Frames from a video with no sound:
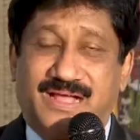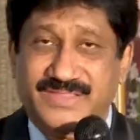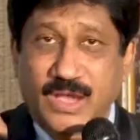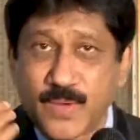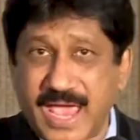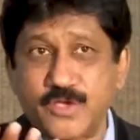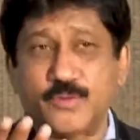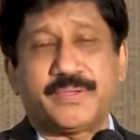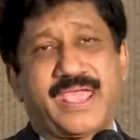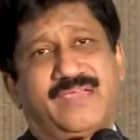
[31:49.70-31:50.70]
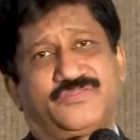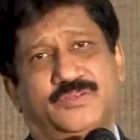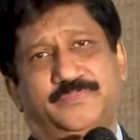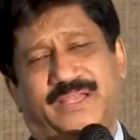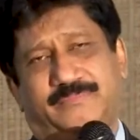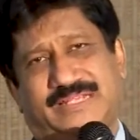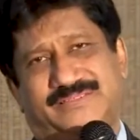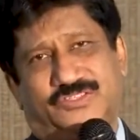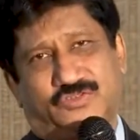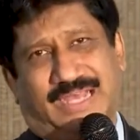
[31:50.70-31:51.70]
the way you behave should bring
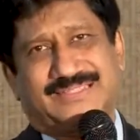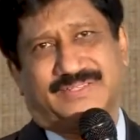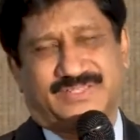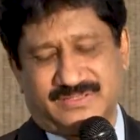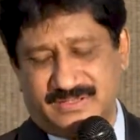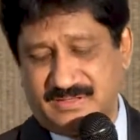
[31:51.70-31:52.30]
blessing to others.